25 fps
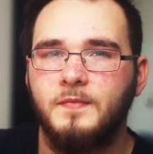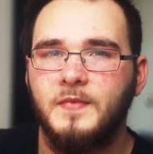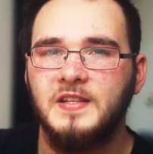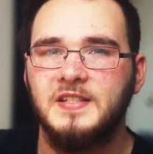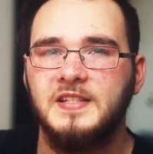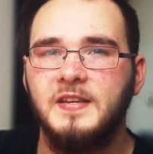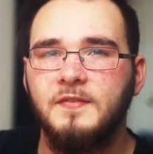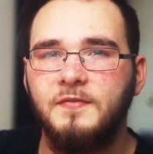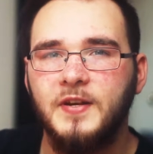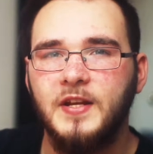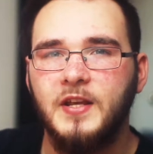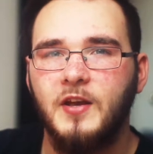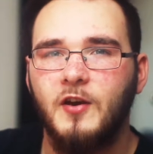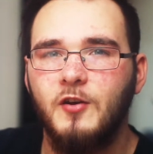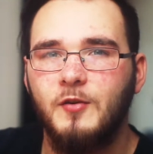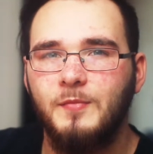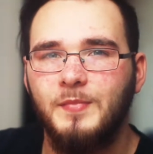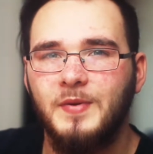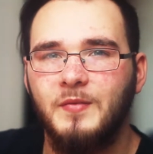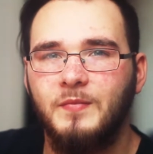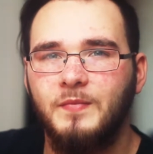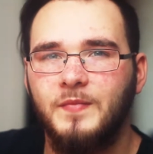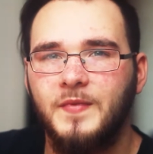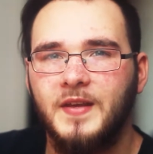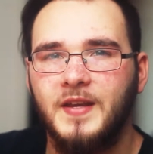This is a video I've
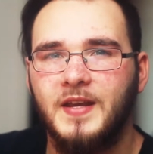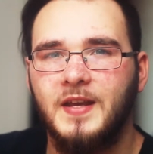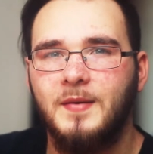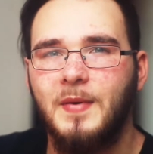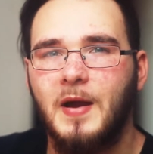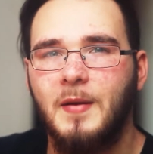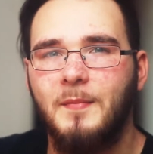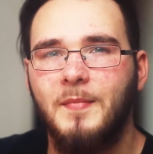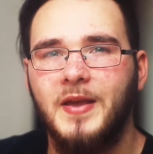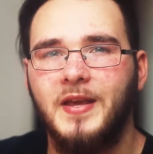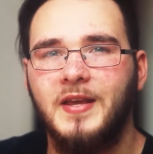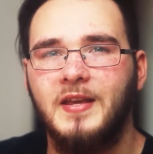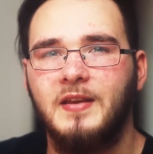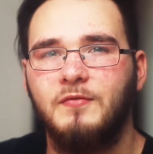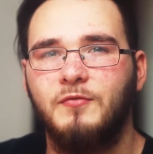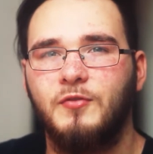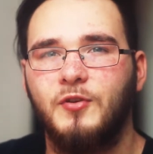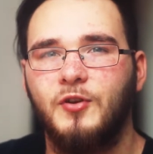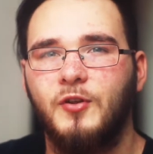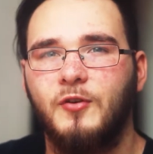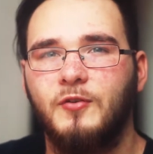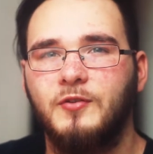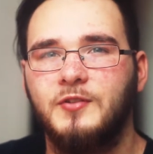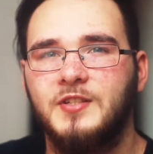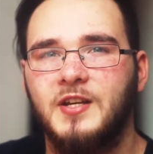been thinking about making for a
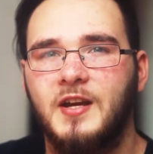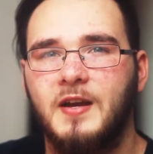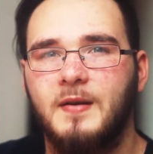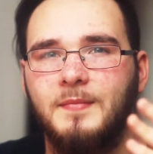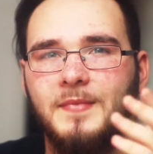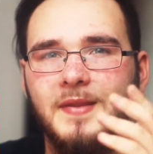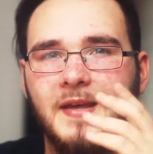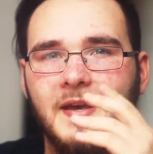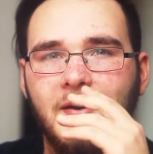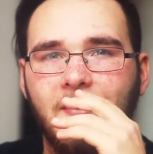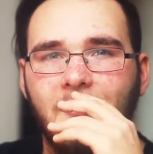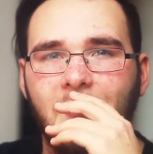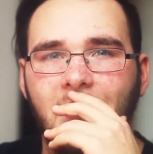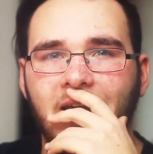long time now,